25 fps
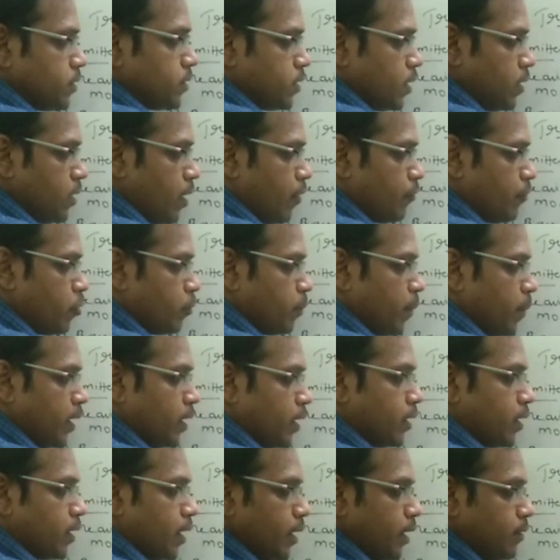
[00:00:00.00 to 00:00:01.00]
junction you have to
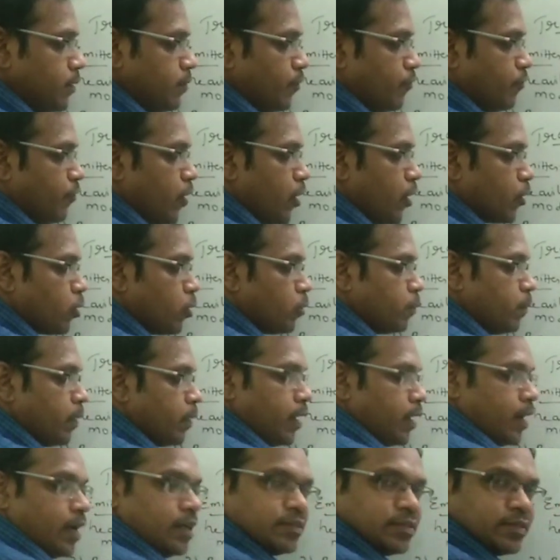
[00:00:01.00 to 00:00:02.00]
maintain forward
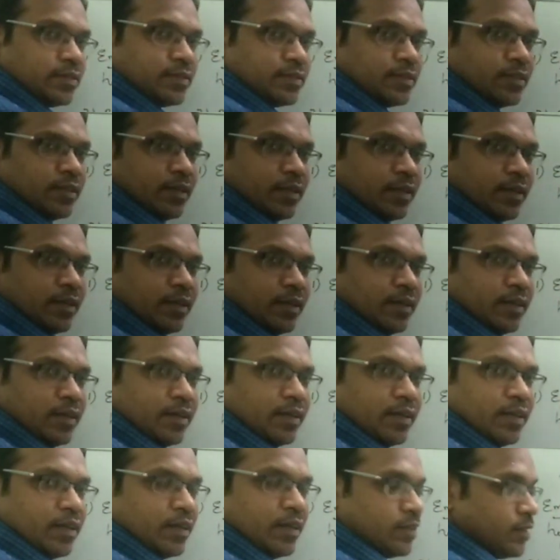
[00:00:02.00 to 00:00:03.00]
bias.
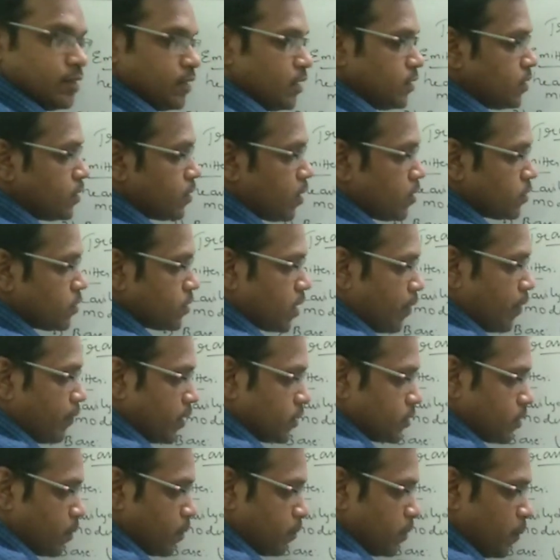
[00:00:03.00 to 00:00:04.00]
This is also
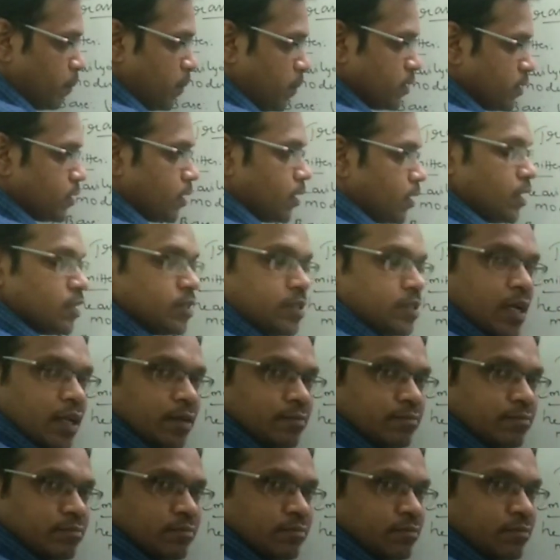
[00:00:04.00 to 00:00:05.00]
having some depletion
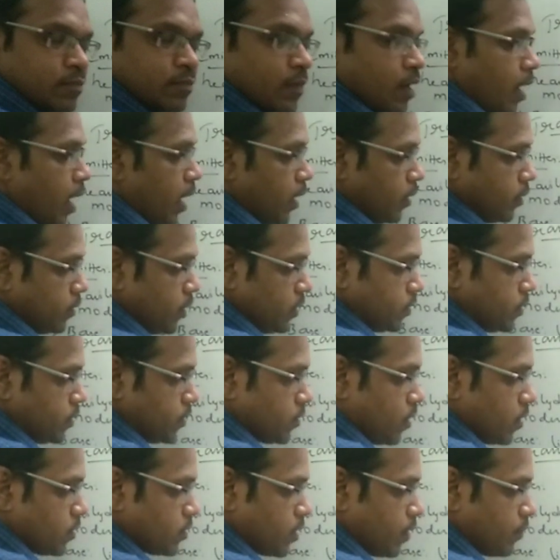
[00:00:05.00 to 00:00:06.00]
region, and this
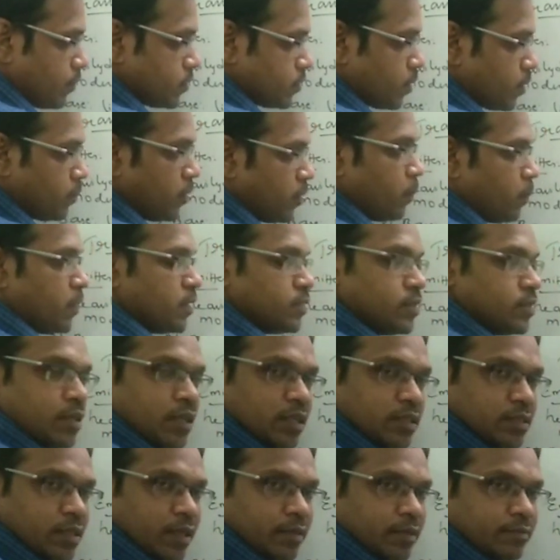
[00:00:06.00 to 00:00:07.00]
is also having some
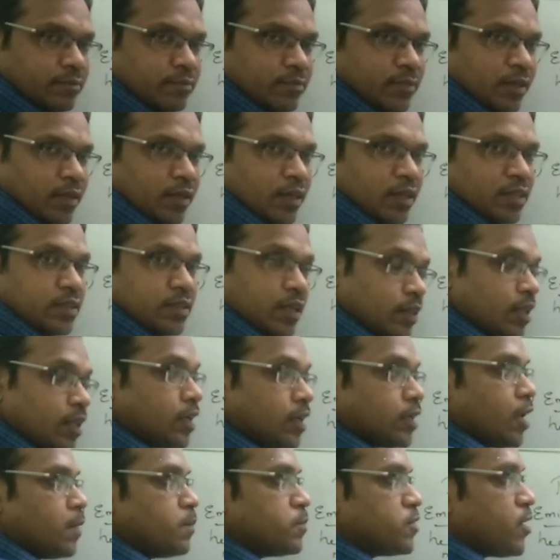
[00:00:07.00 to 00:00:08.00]
depletion region. So in
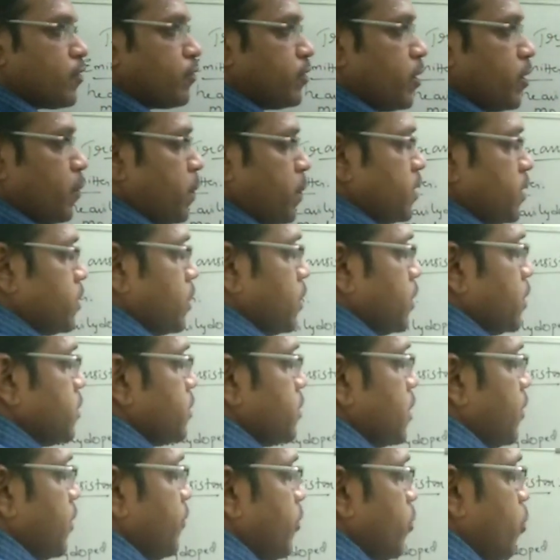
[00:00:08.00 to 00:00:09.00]
the terms of depletion
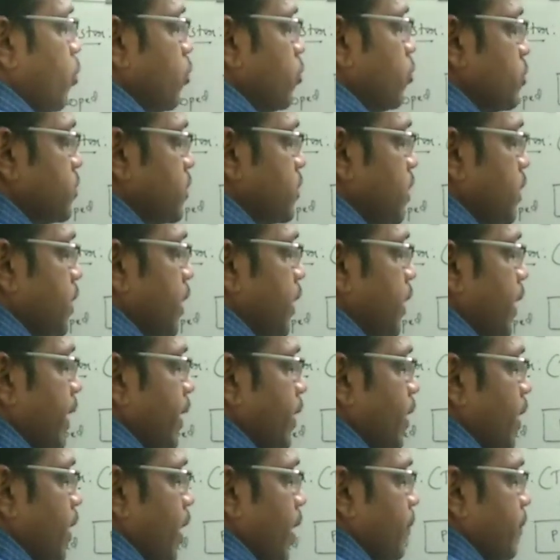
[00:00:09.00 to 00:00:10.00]
region, if you want to see the
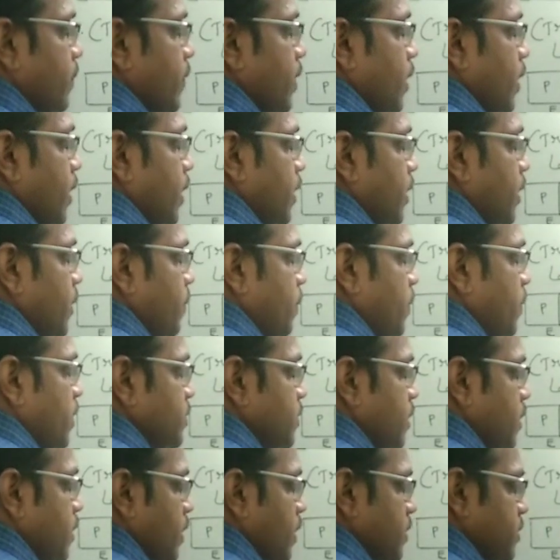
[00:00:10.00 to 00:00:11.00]
diagram,
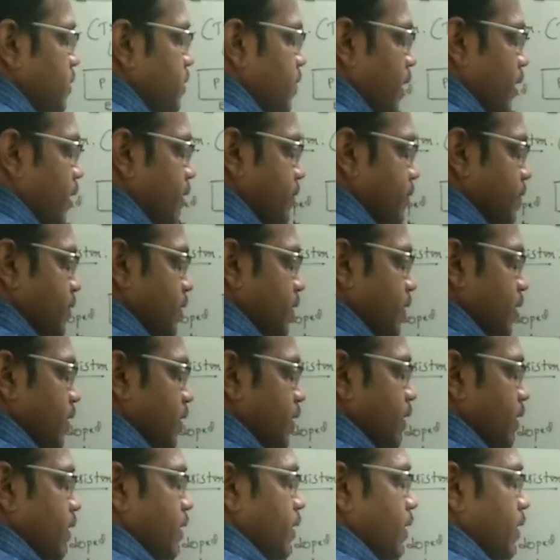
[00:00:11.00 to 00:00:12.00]
depletion region
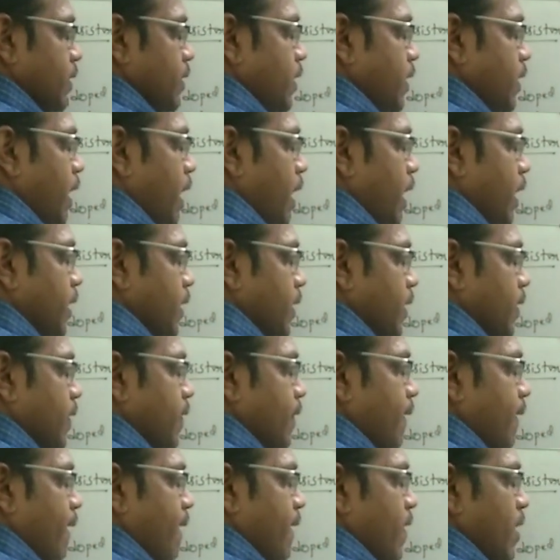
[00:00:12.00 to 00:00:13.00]

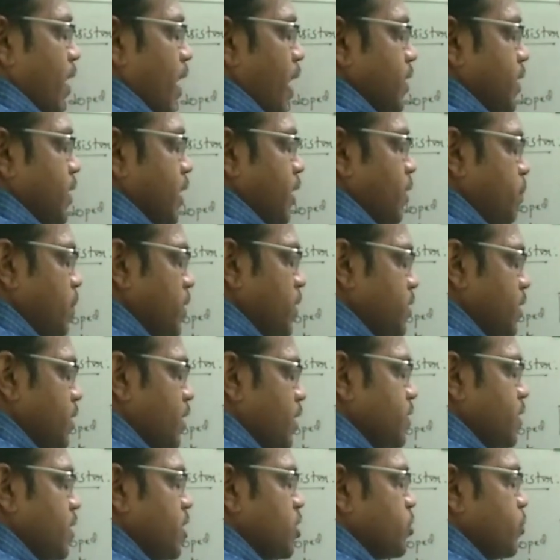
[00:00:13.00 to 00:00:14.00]
N, and the
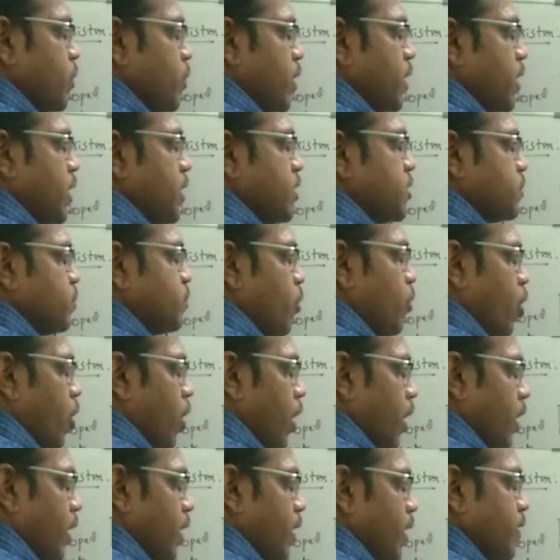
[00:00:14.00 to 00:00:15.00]
depletion region is very
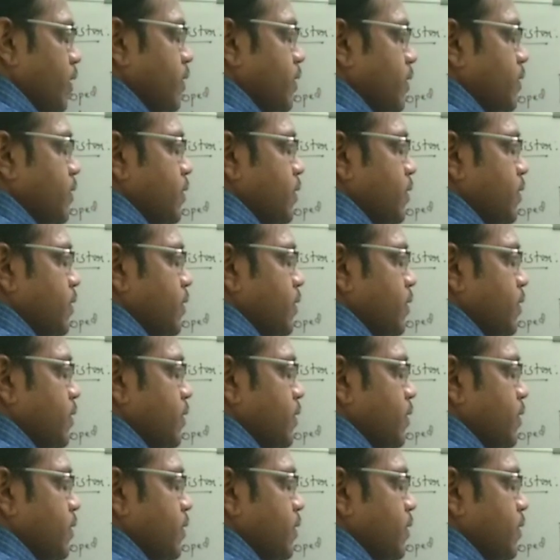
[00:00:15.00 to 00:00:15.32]
small,